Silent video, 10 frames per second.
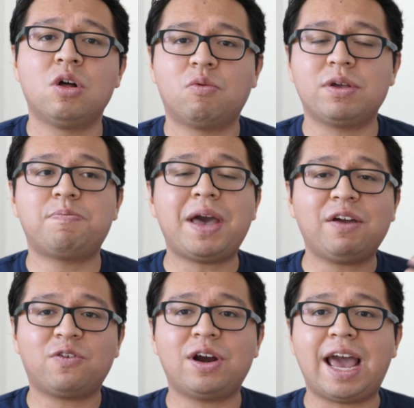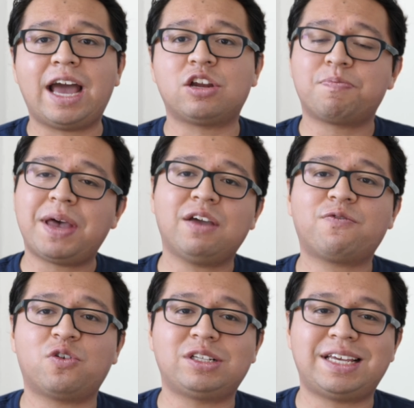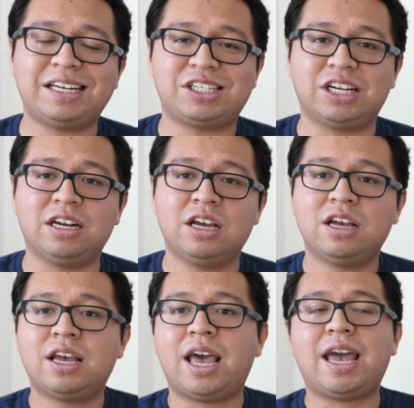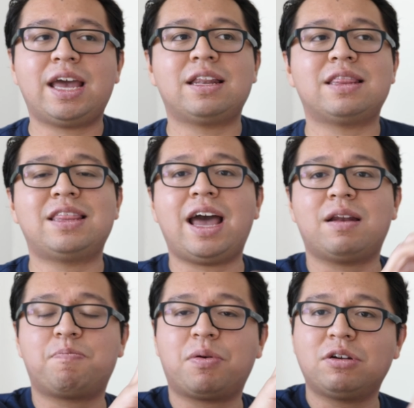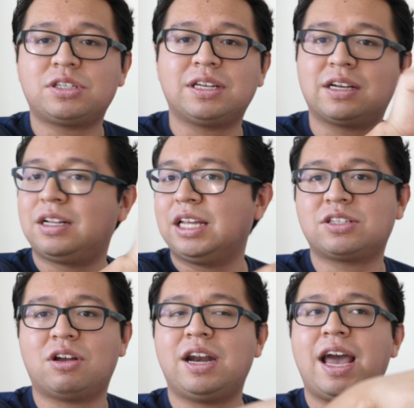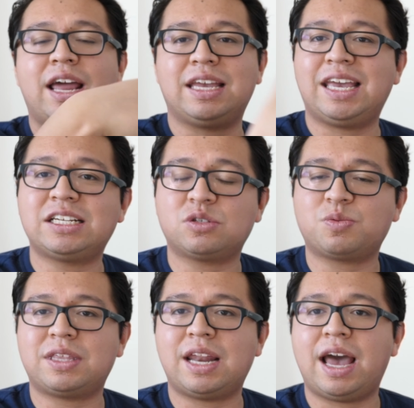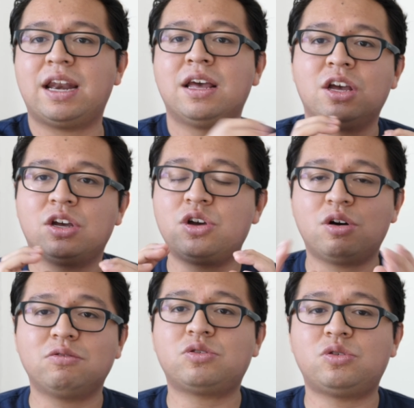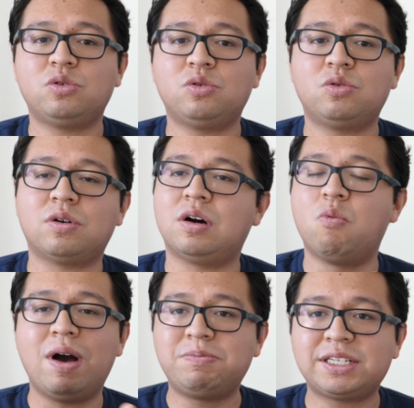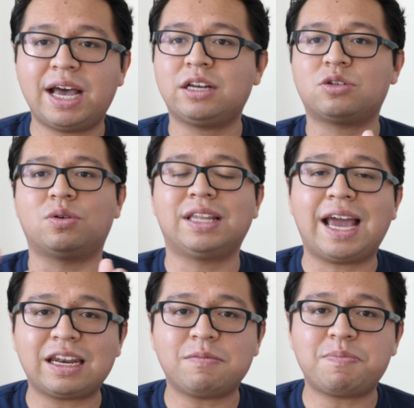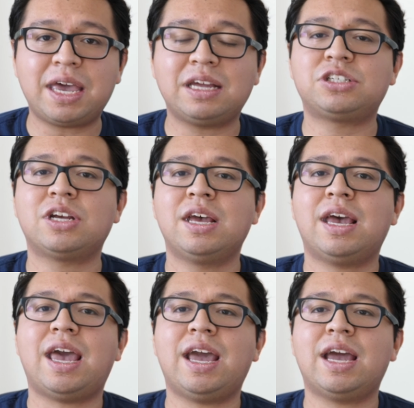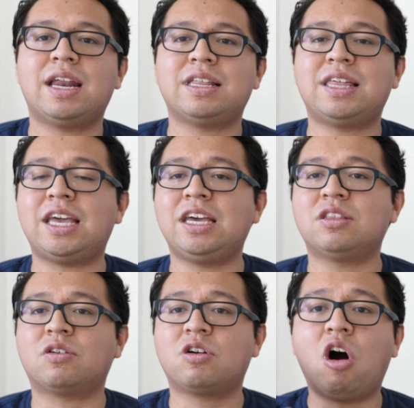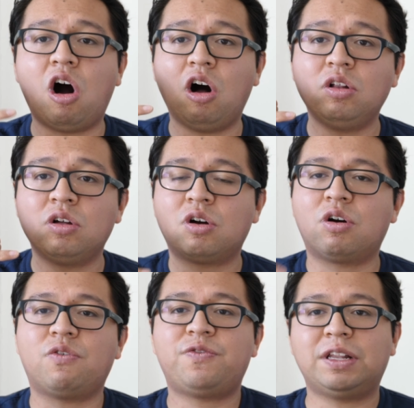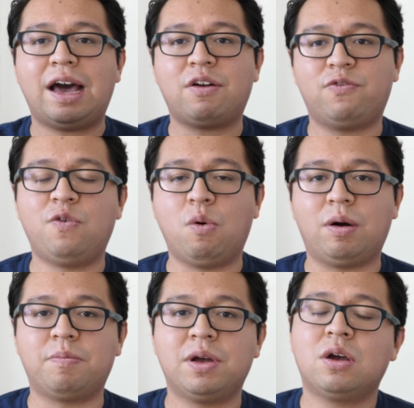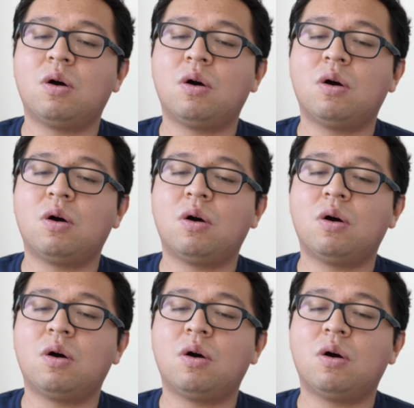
When you pay for an ad, you're paying for attention, and that person clicks on an ad, engages with an ad, goes to a website or a landing page, and they either call or fill out a form.